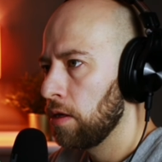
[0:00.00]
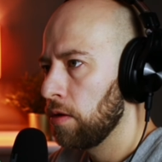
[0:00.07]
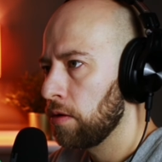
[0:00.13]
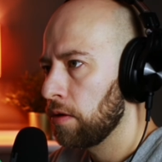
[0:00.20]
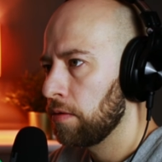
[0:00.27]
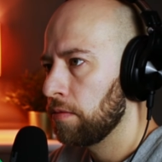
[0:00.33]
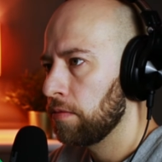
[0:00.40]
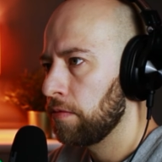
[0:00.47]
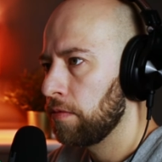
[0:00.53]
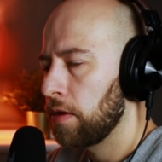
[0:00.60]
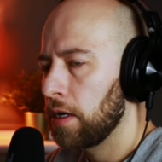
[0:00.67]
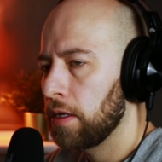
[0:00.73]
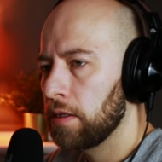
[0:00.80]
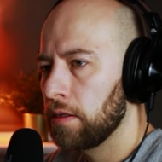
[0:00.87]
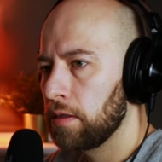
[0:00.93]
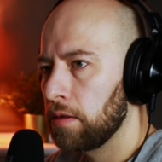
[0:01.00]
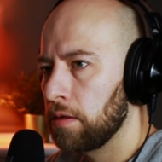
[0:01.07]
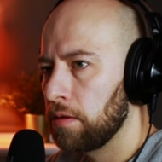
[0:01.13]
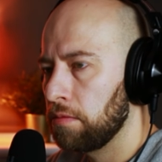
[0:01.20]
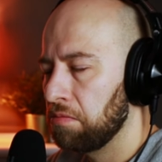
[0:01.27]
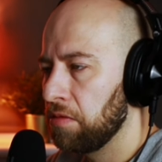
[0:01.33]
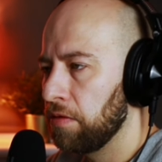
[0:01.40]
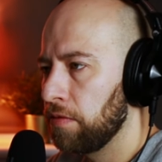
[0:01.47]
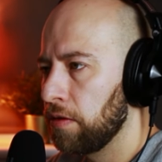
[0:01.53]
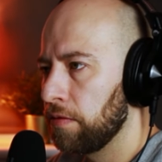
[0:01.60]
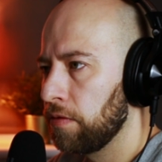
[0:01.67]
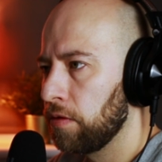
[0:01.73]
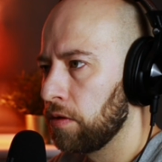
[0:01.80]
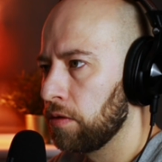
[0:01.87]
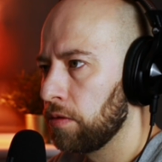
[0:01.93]
You can find
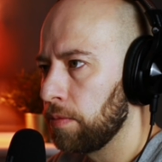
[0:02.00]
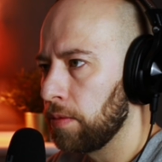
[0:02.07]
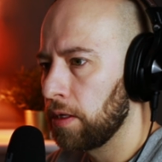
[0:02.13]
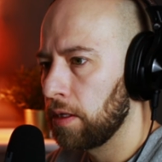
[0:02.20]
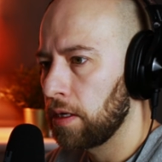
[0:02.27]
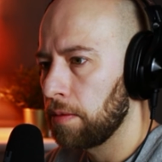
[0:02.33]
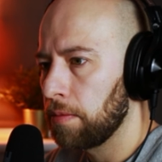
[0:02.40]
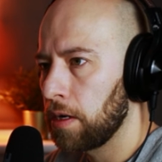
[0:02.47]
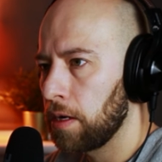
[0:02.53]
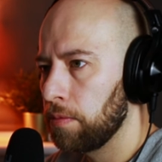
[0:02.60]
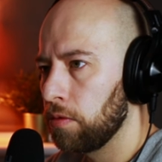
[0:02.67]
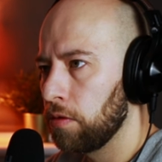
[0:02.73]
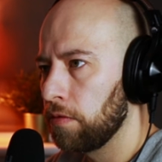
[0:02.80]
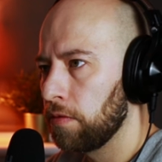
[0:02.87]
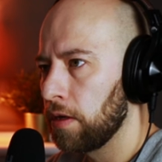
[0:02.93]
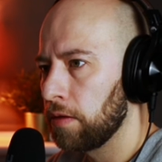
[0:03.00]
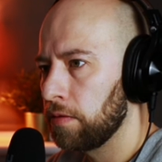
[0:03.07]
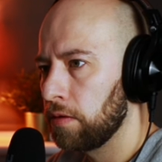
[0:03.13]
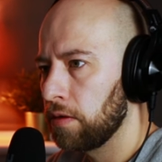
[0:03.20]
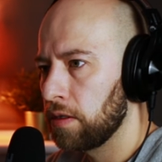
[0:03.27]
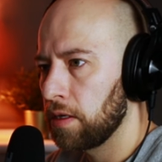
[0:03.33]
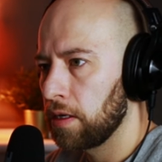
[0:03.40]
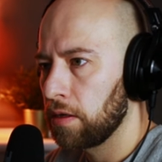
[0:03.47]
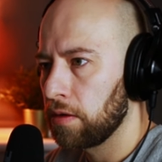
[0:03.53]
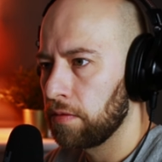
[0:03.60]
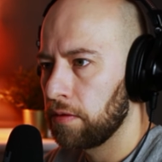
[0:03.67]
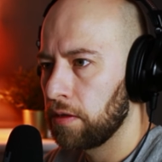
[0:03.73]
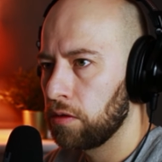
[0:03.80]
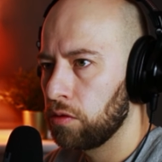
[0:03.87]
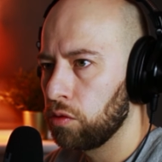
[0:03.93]
different font, but I'm happy with that for the sake
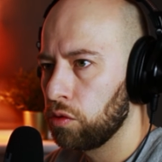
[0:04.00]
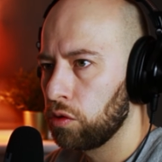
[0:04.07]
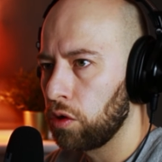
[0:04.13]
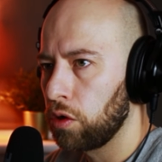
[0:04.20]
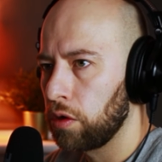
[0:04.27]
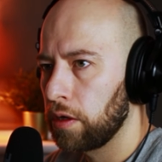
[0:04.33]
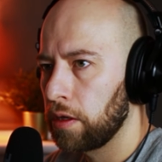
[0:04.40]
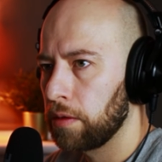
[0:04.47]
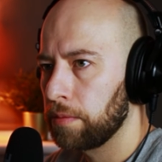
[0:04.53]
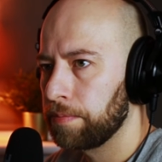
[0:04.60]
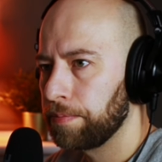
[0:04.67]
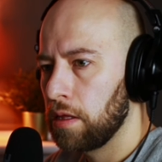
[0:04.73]
of the tutorial.